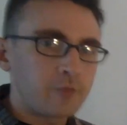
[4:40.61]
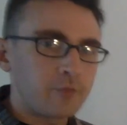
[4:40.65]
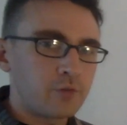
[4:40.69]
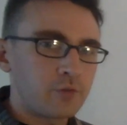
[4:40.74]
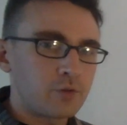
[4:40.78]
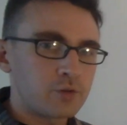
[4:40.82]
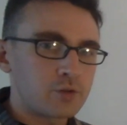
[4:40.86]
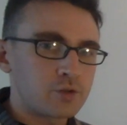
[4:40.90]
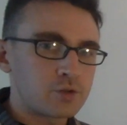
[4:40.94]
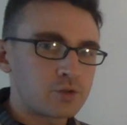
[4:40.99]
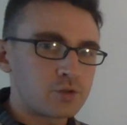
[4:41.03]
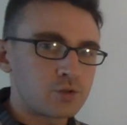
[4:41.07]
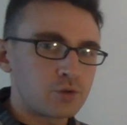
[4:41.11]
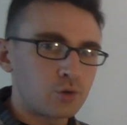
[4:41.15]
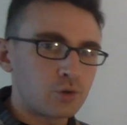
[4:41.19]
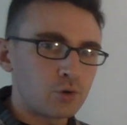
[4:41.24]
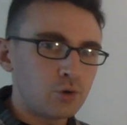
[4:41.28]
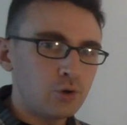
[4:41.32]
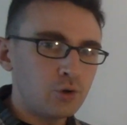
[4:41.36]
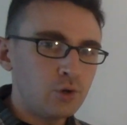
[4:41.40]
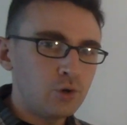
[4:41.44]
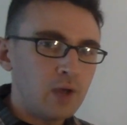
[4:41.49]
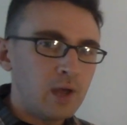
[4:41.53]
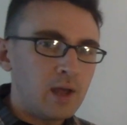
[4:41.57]
for
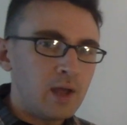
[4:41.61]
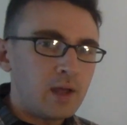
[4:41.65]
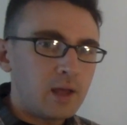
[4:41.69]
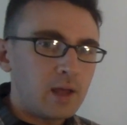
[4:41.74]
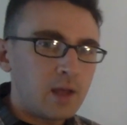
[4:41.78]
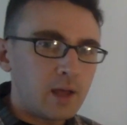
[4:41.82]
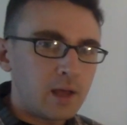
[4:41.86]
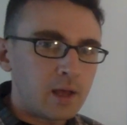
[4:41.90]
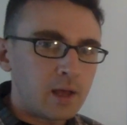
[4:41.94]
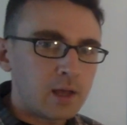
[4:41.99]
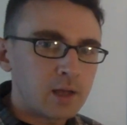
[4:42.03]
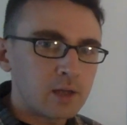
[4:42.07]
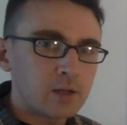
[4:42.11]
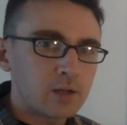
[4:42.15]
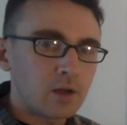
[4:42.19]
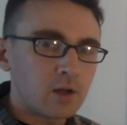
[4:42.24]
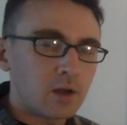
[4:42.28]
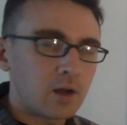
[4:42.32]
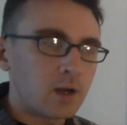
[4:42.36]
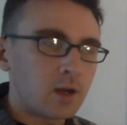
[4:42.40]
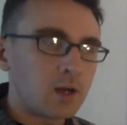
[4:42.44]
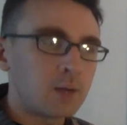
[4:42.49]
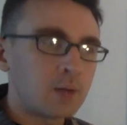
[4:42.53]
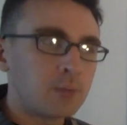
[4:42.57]
sure at
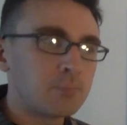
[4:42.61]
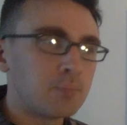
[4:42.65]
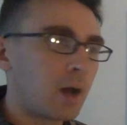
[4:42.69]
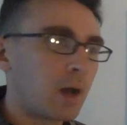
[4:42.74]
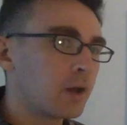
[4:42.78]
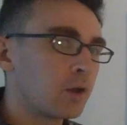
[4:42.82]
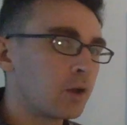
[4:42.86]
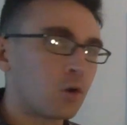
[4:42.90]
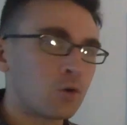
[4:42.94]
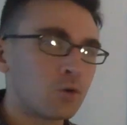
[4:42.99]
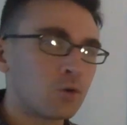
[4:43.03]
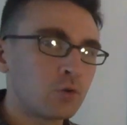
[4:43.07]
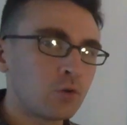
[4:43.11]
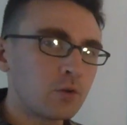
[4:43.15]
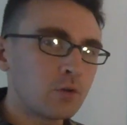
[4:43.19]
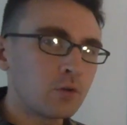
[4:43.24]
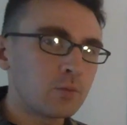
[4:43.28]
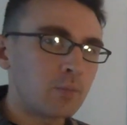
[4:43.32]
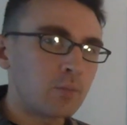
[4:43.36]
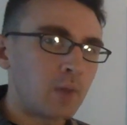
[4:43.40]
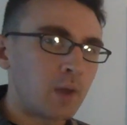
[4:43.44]
my own